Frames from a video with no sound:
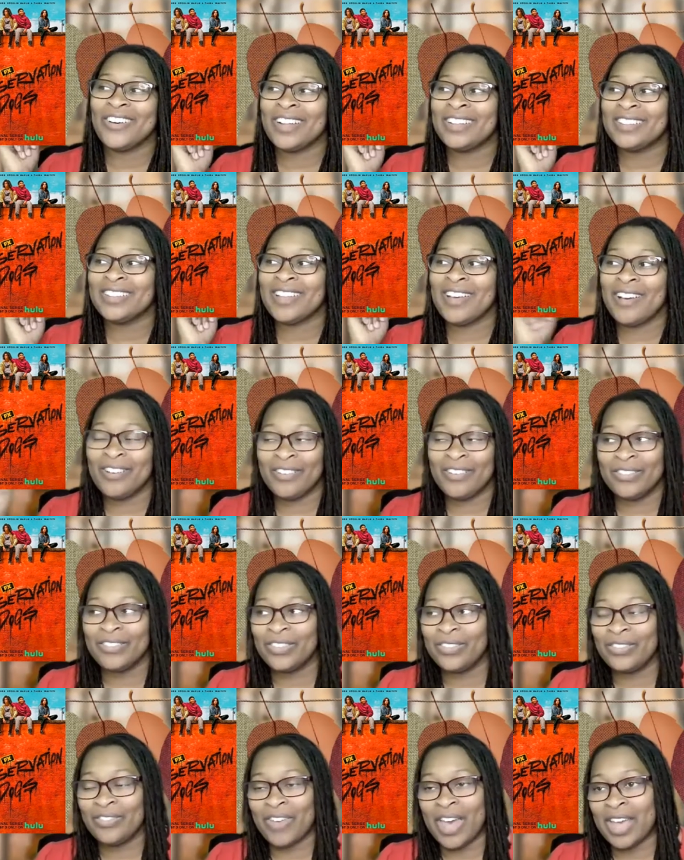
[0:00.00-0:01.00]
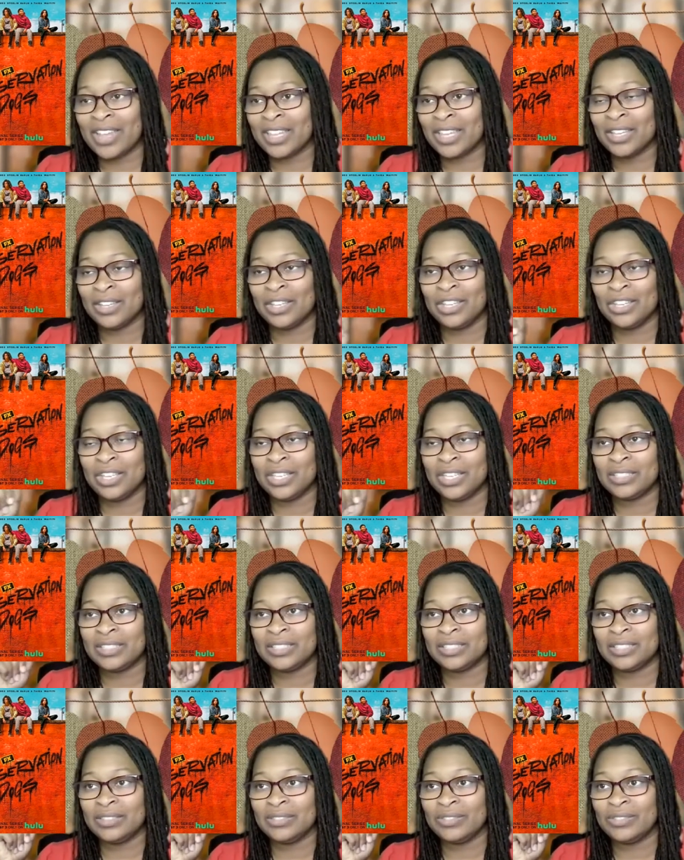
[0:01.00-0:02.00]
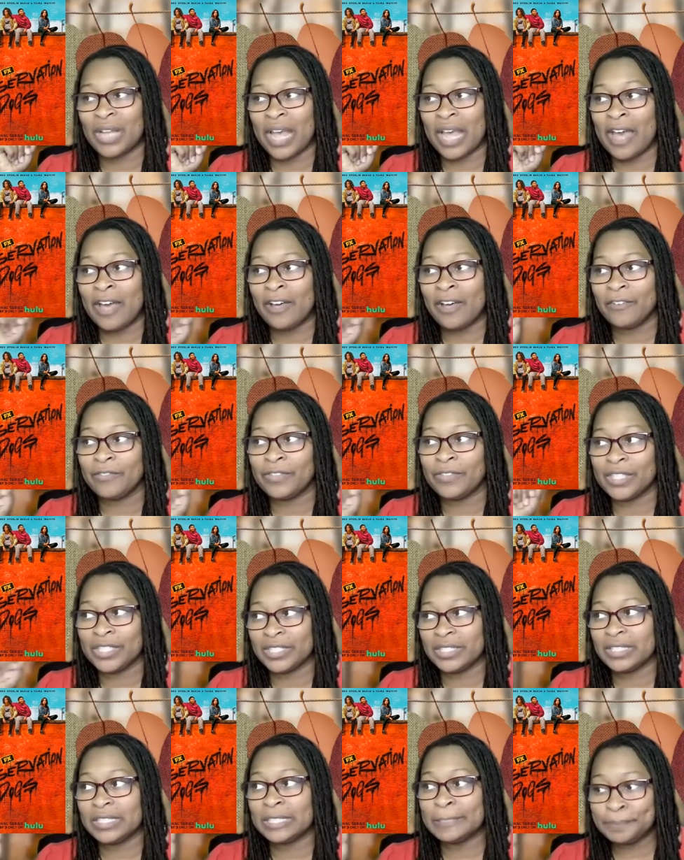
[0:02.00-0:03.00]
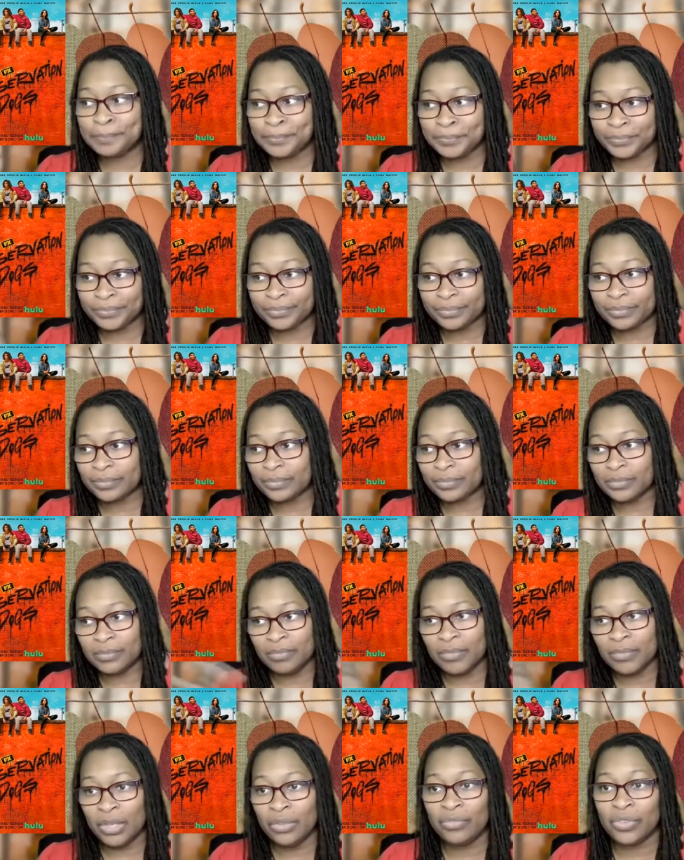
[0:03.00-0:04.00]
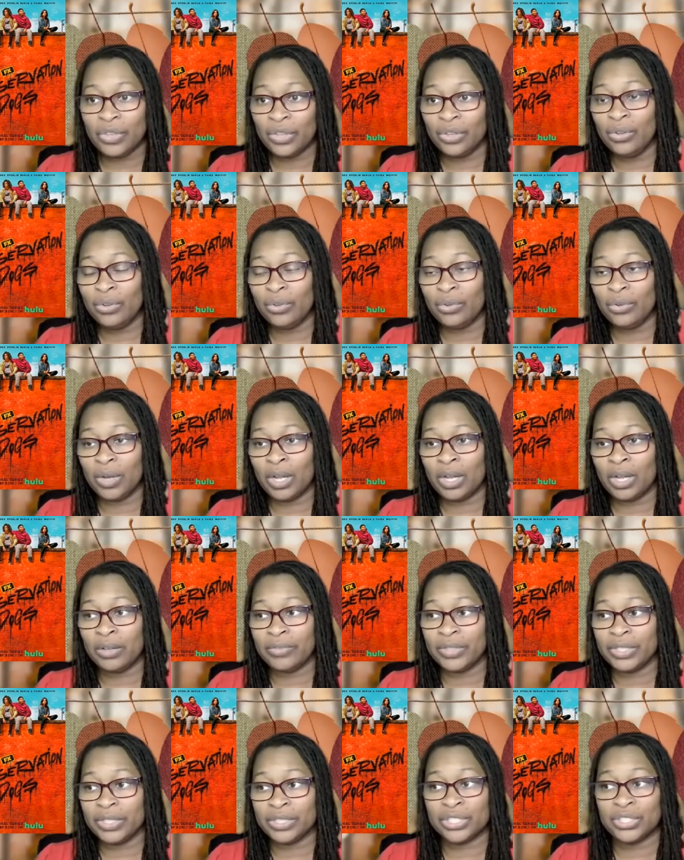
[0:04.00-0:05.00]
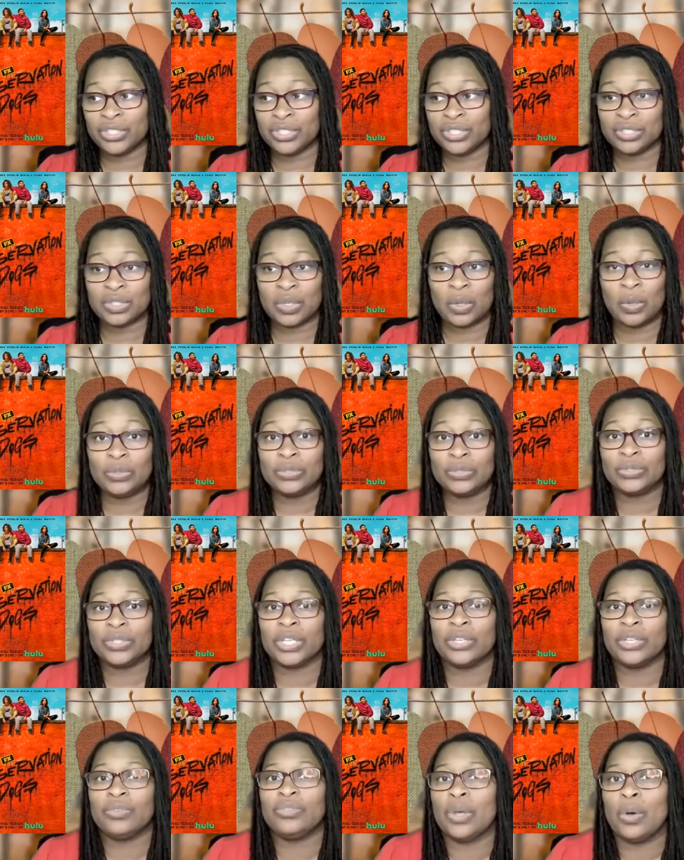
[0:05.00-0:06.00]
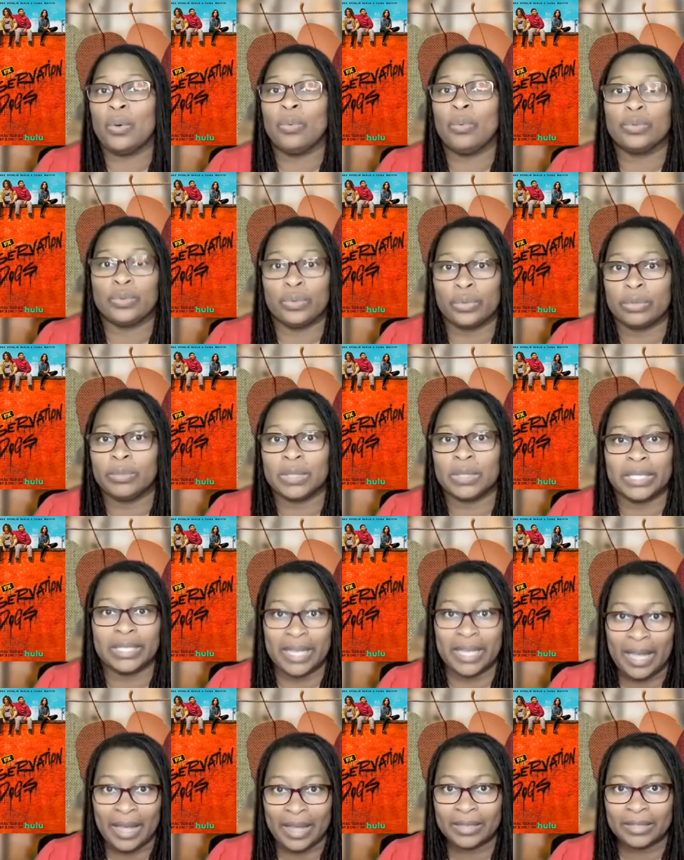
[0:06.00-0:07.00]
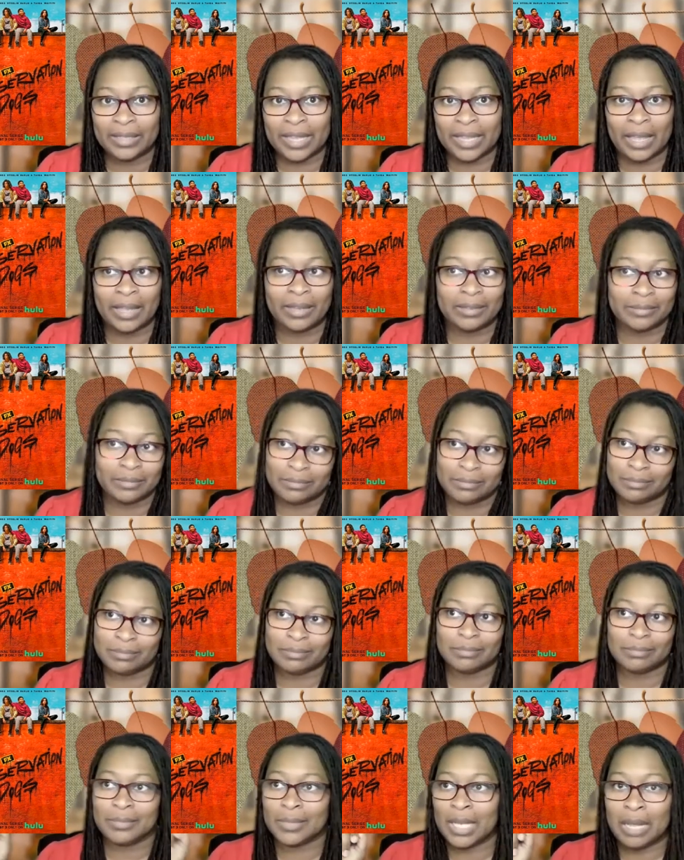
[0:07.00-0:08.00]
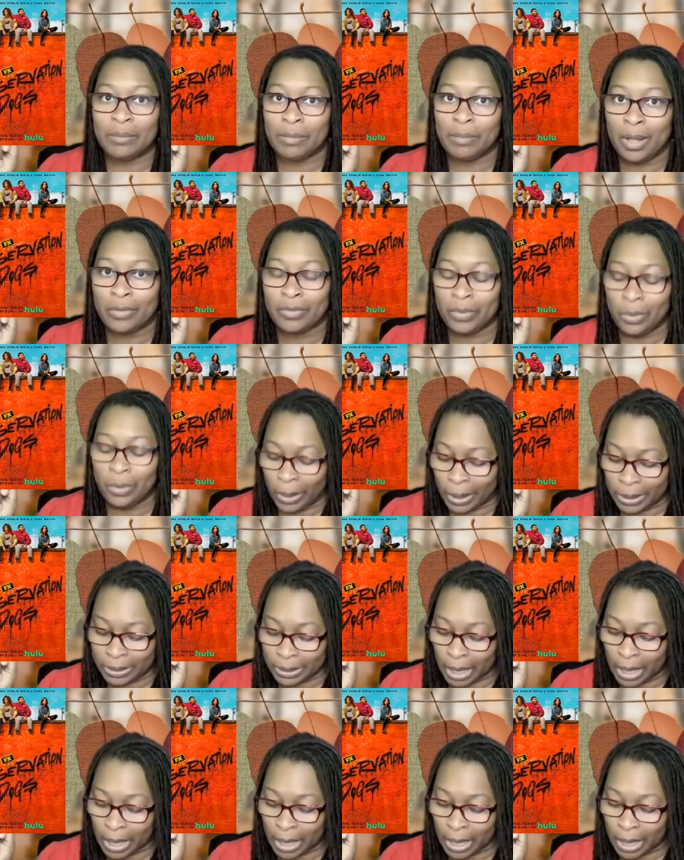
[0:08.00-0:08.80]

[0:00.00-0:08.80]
love the fact that you get to have this view of indigenous culture that you don't normally get. And I'm all for it.